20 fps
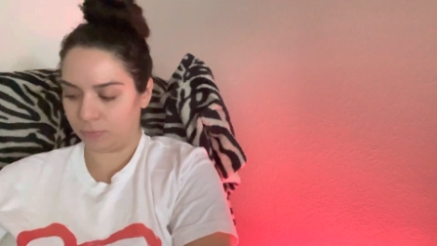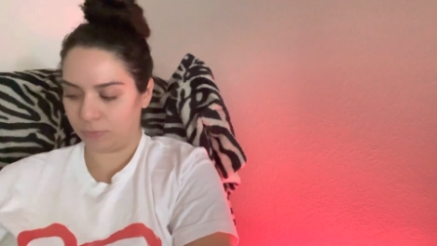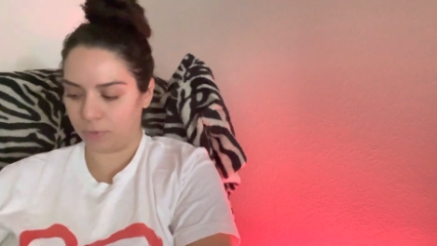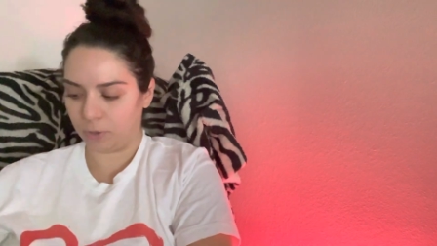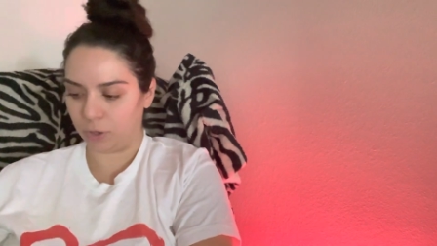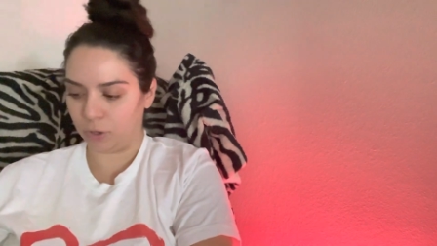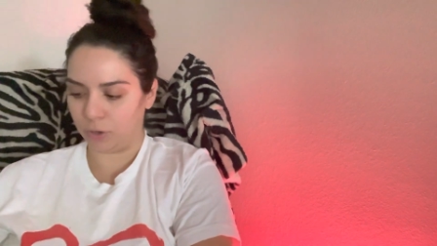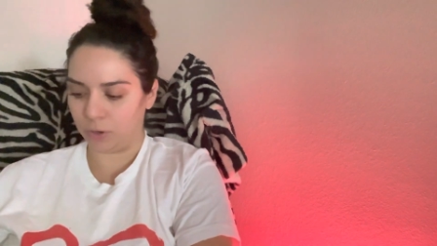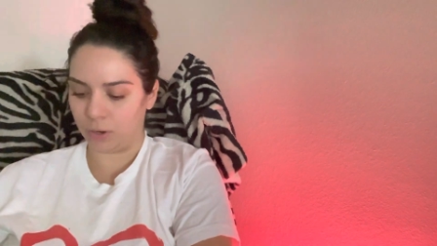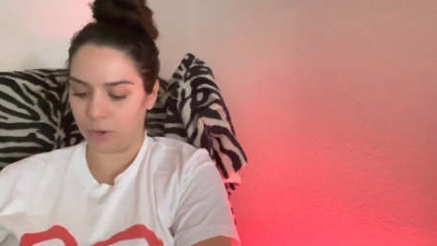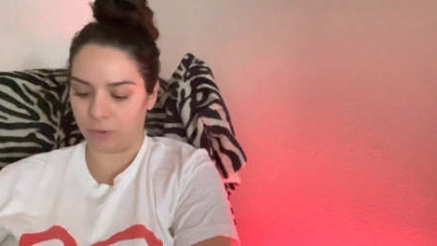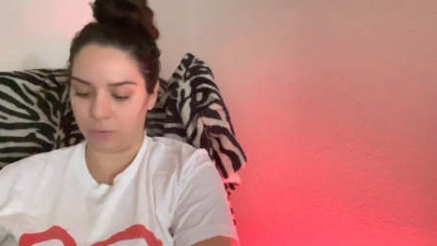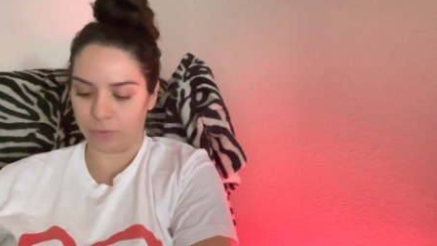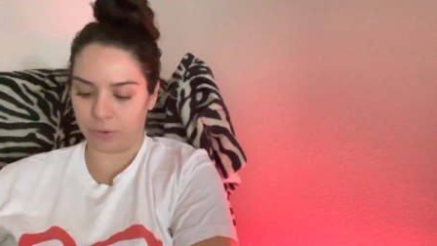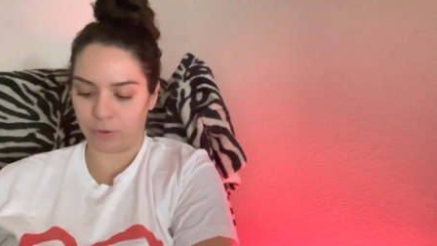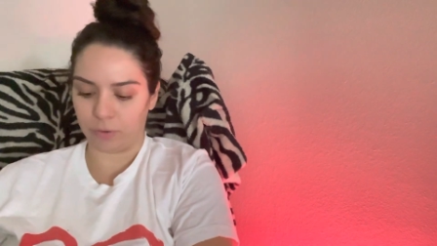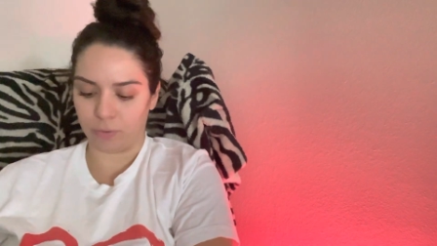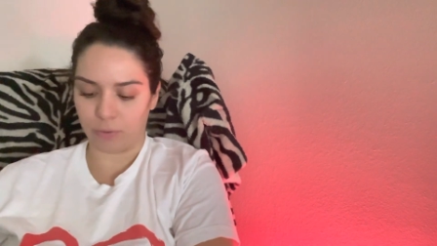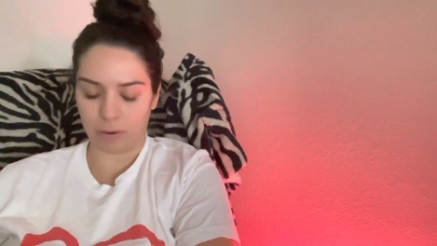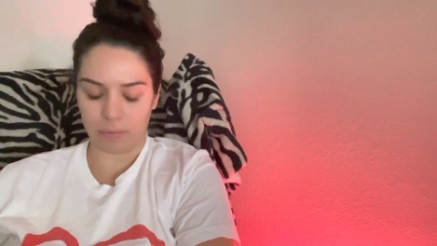you know, the
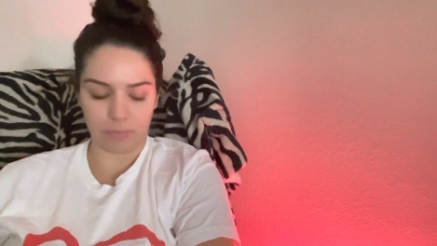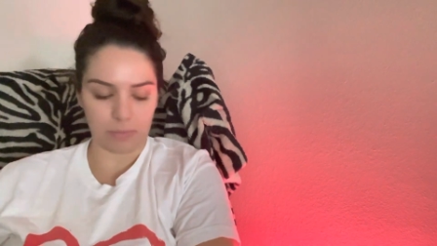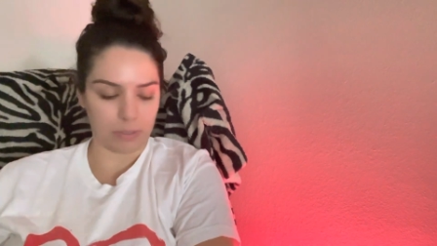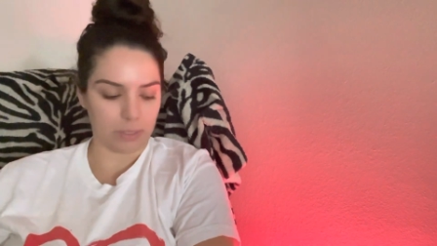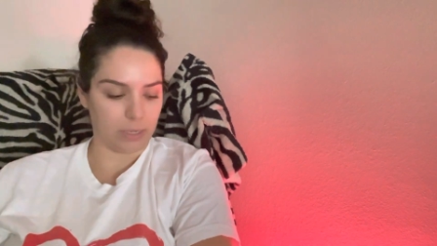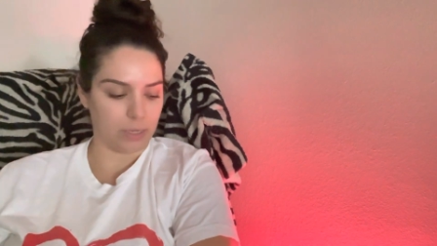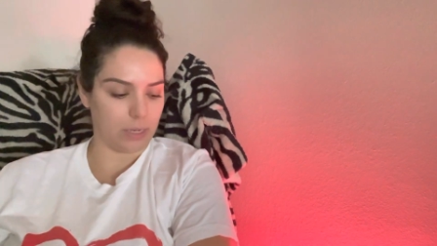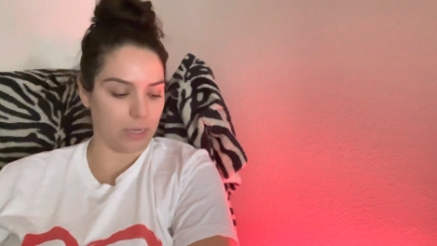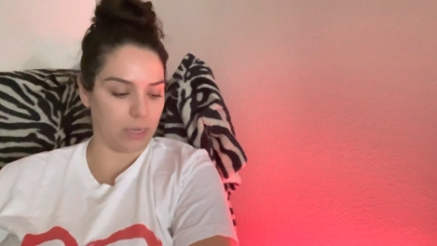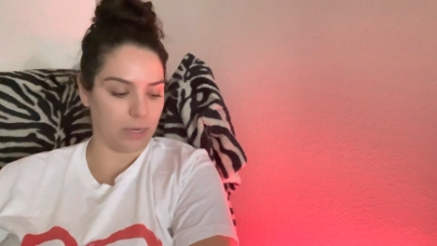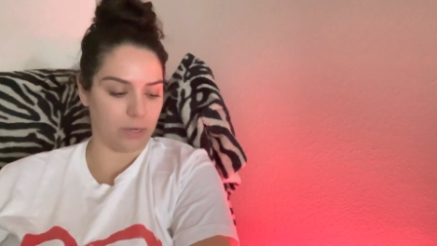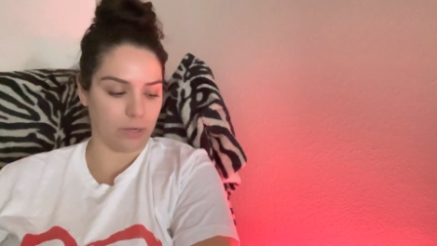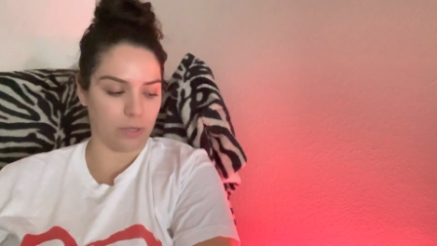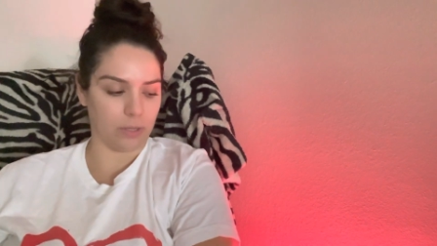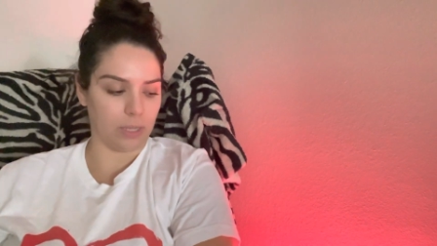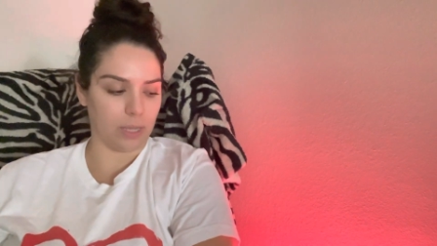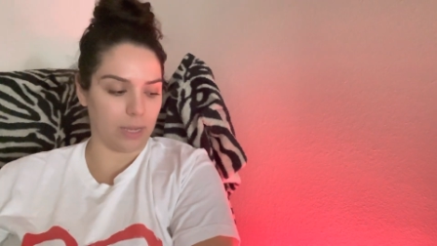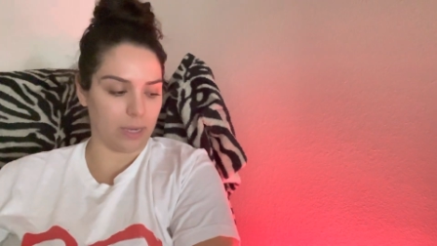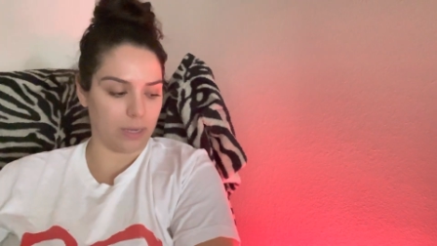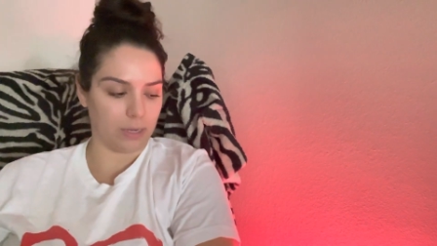crumbling, and you're
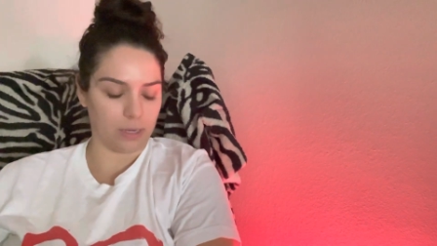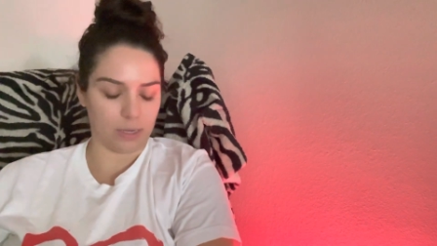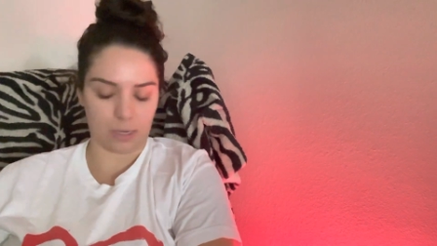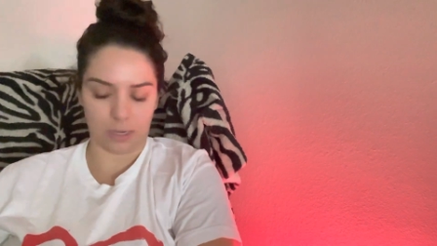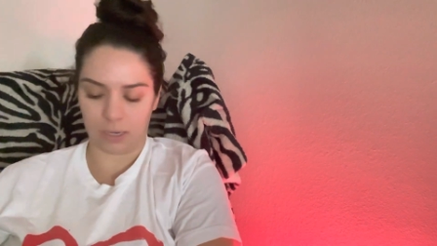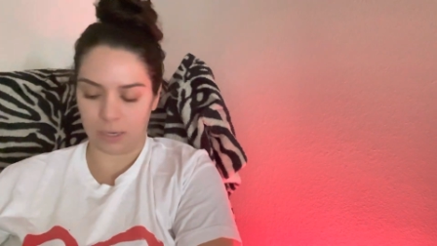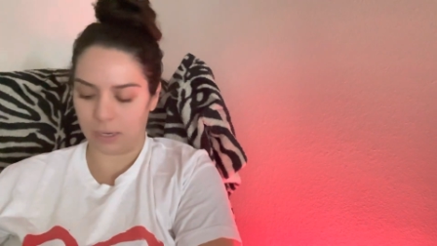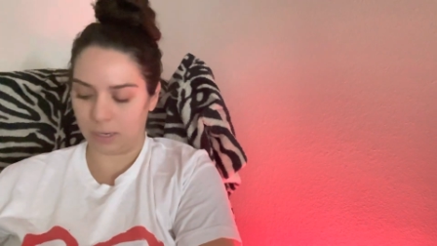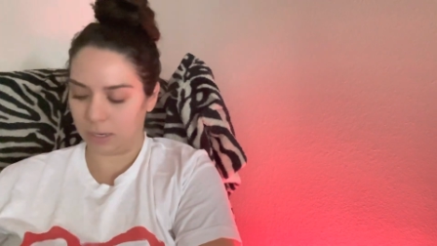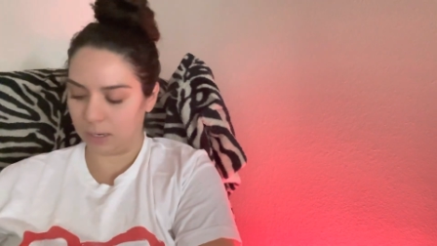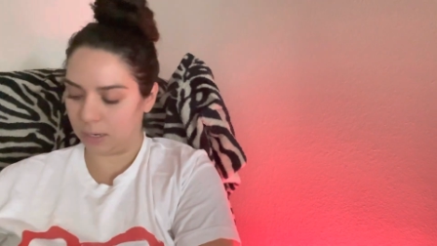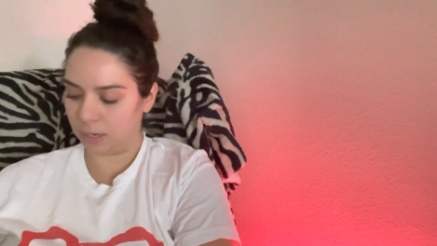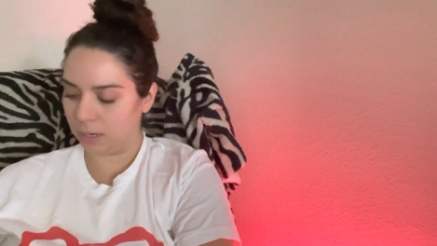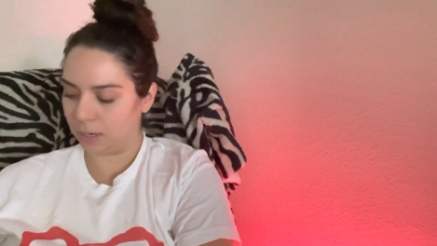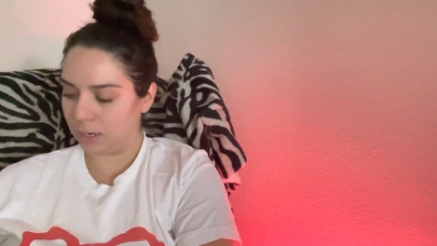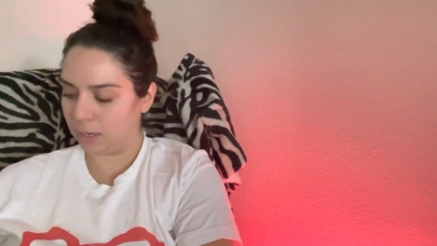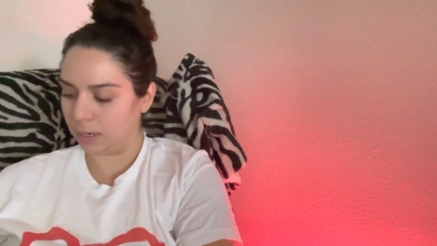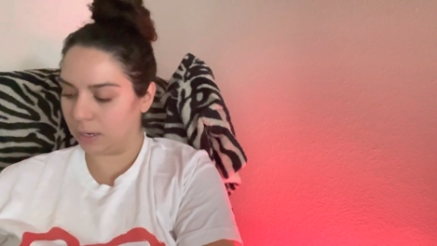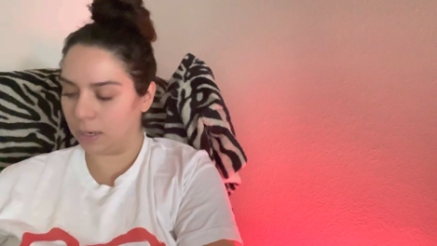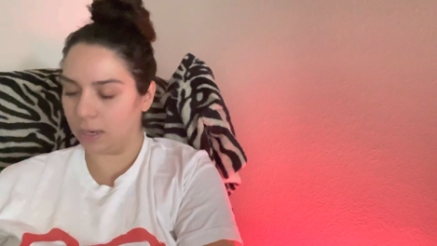like,
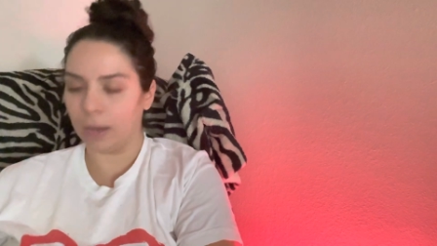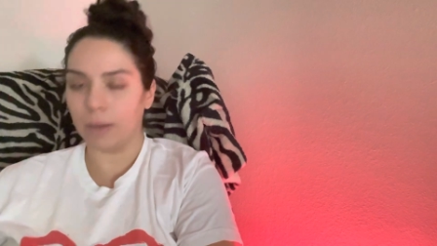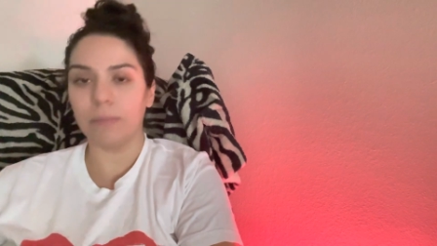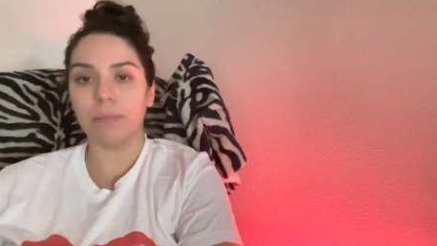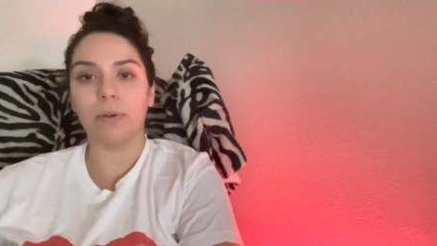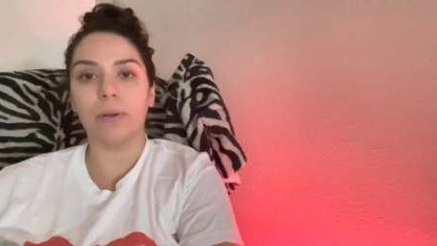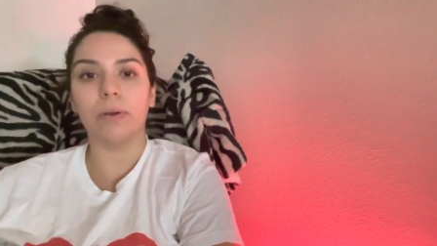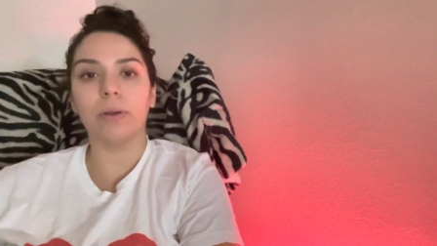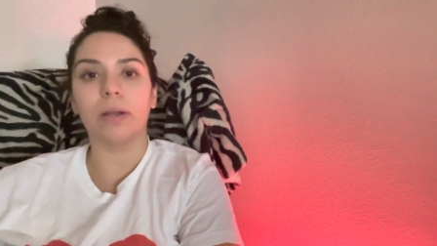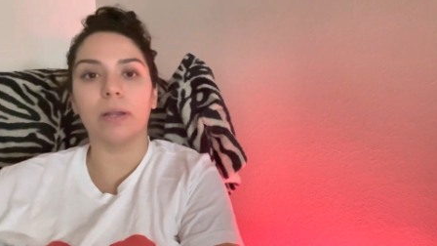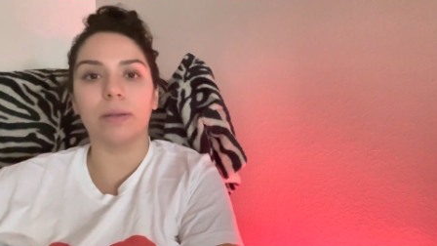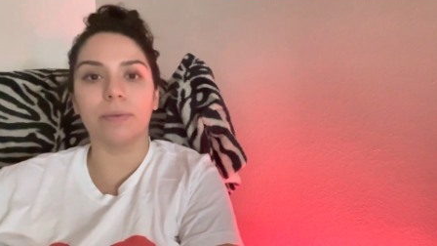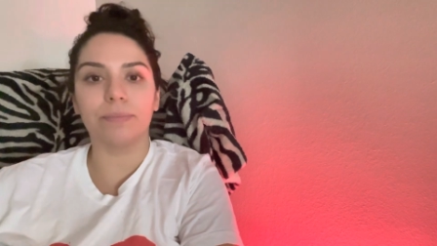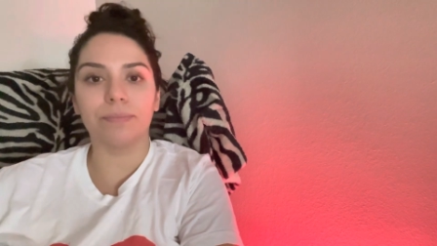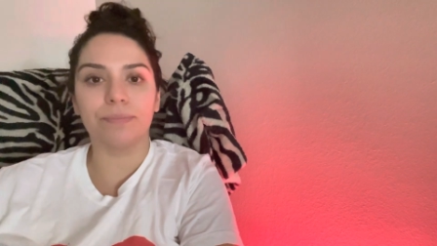I'm broken.